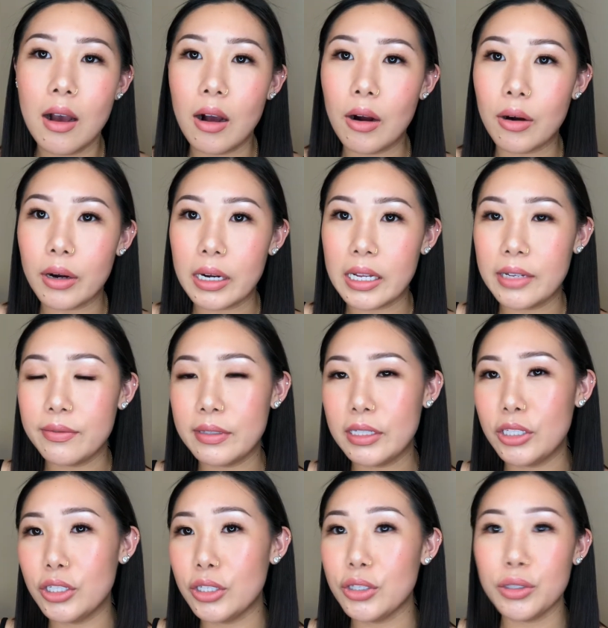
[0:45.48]
or
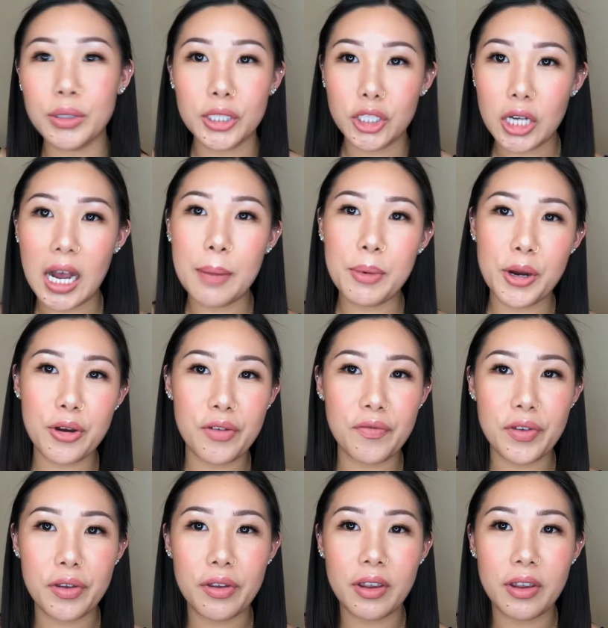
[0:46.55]
even just to a job interview.